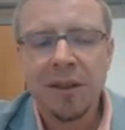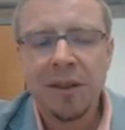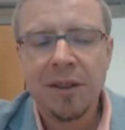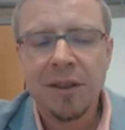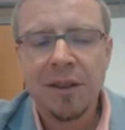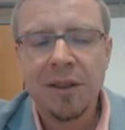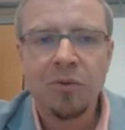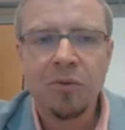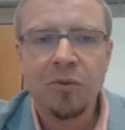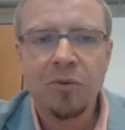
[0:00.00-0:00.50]

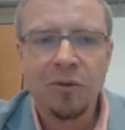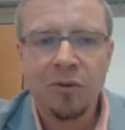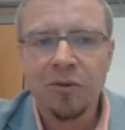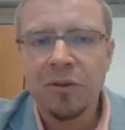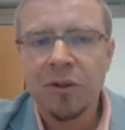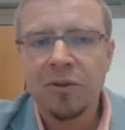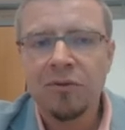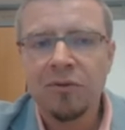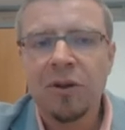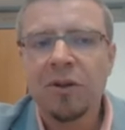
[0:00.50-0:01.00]
output, or you
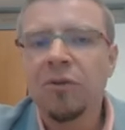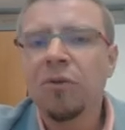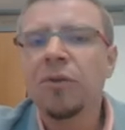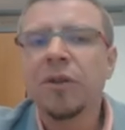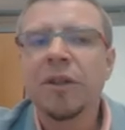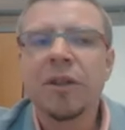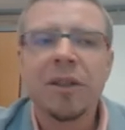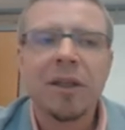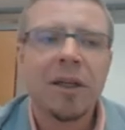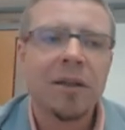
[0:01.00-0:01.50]
can run all
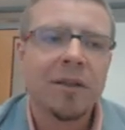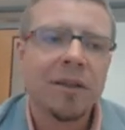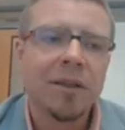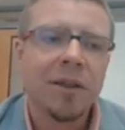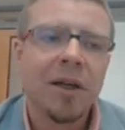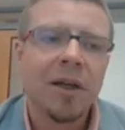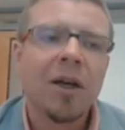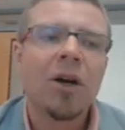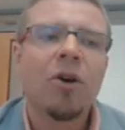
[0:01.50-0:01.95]
the cells,